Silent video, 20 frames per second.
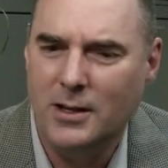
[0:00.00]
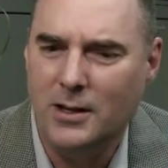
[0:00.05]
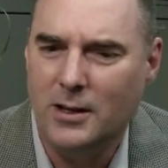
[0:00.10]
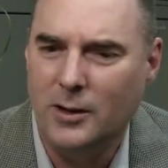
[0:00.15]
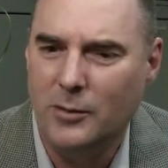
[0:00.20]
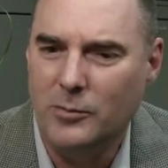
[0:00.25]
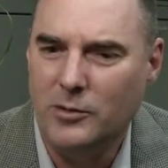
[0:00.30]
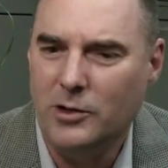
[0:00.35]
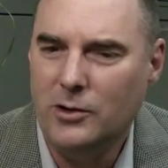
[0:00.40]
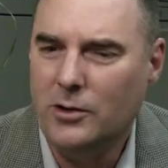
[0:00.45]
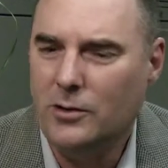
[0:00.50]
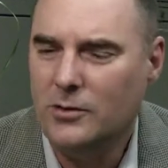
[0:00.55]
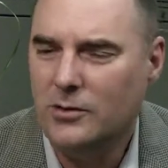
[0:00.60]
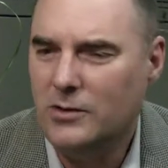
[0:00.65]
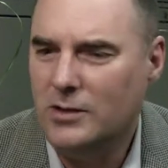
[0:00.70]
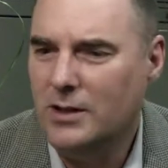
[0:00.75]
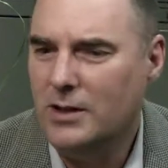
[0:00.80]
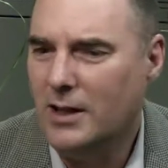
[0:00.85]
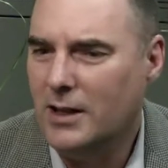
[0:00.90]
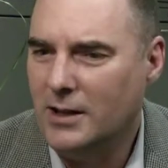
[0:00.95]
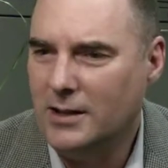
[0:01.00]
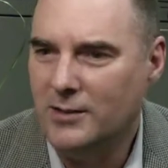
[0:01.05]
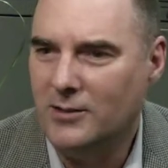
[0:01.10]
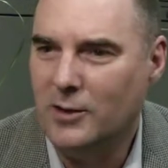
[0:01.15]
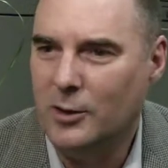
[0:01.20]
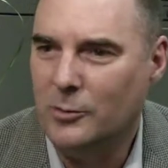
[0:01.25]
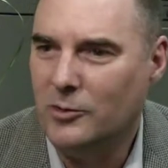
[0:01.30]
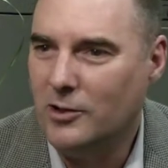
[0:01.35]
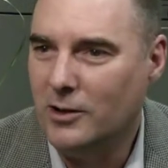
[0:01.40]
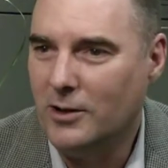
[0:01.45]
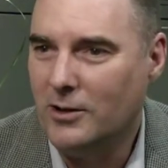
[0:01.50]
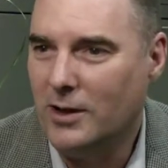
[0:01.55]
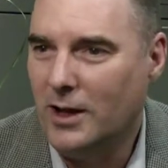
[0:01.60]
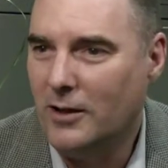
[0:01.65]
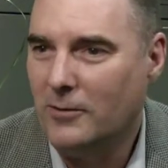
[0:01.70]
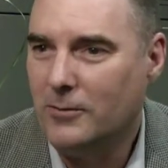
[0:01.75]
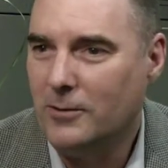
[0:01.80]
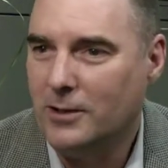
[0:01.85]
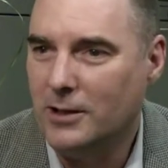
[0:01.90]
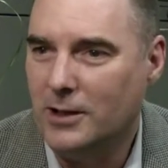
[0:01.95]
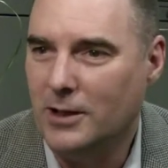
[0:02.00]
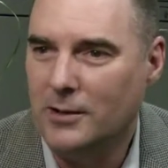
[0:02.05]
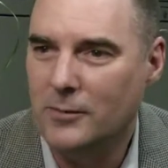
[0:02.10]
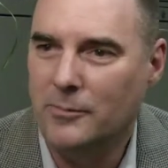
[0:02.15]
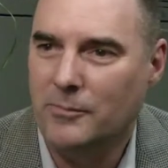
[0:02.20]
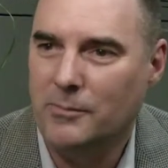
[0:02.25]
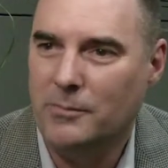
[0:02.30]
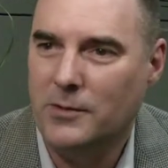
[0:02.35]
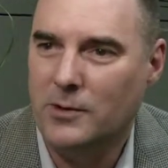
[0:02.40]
You don't see that in Sub-Saharan Africa.